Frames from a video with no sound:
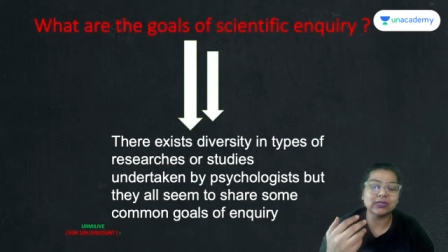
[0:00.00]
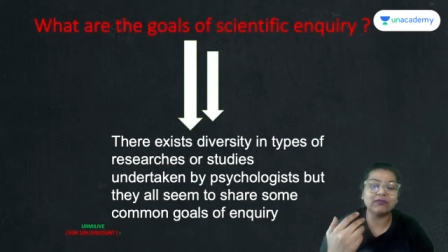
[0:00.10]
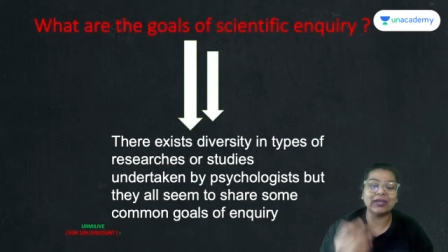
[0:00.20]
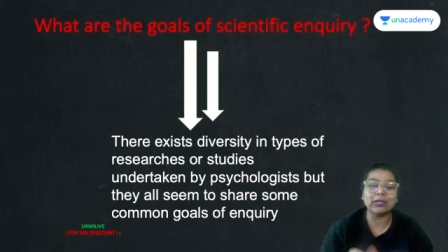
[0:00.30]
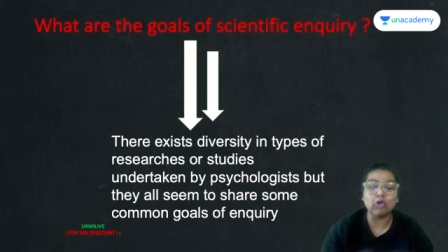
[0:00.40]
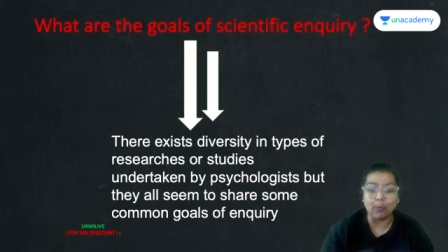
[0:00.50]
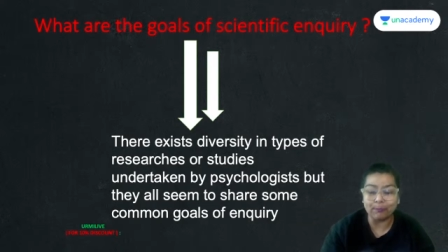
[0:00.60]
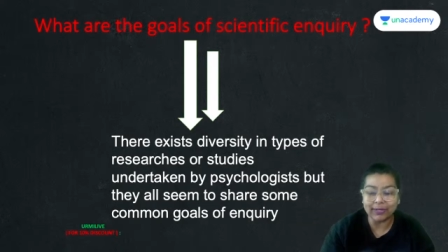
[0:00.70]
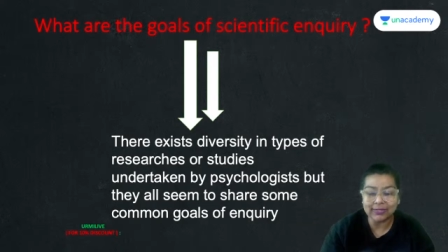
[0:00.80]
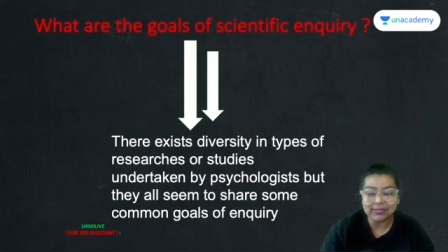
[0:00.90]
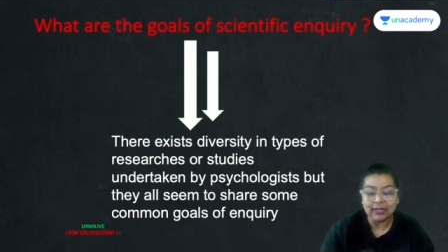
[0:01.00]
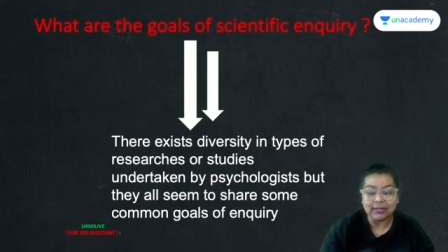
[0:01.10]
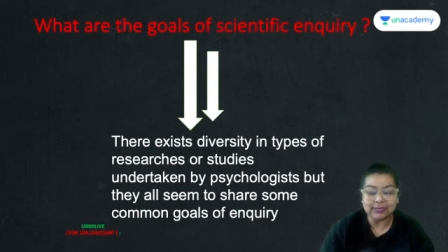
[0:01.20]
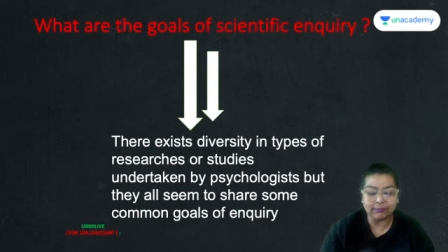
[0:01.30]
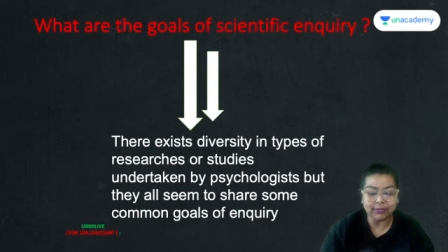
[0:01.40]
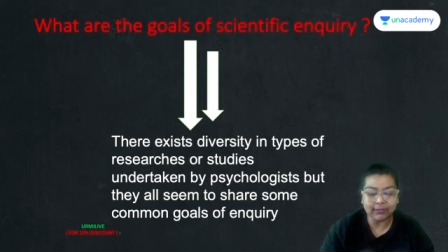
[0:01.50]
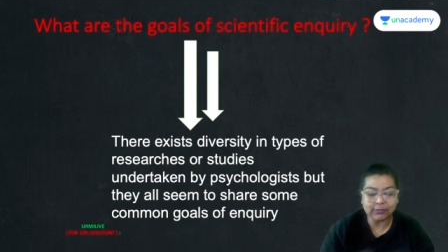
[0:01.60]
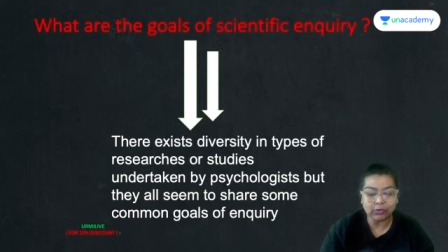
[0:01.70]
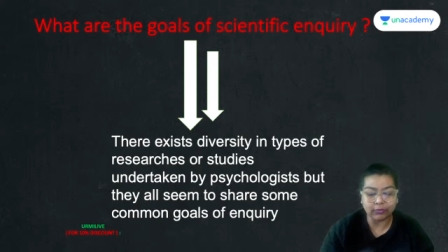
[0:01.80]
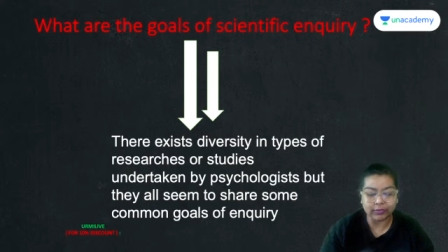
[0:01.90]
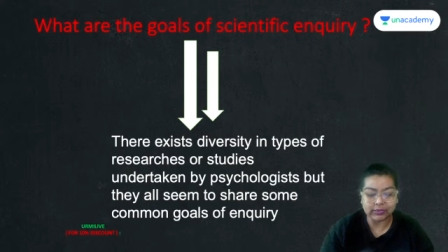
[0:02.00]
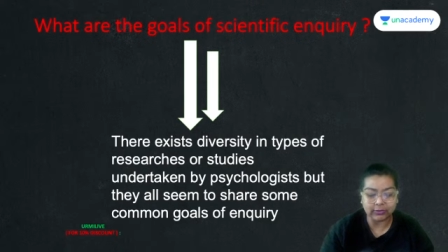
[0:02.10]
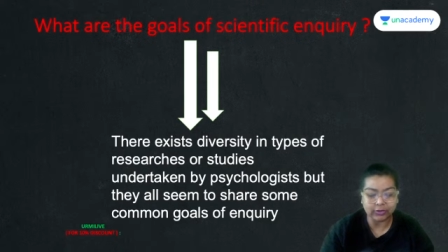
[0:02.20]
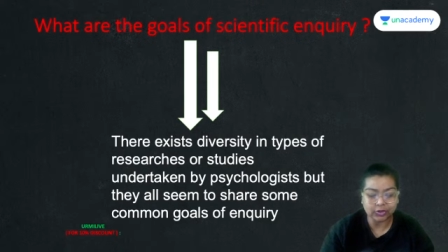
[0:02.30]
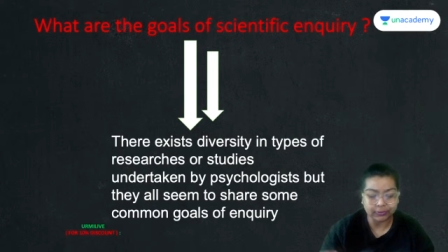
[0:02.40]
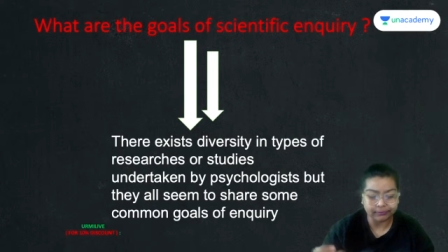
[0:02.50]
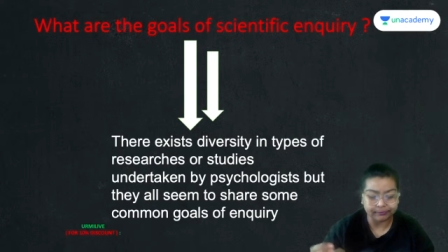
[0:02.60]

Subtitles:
are very complex. Sometimes your research.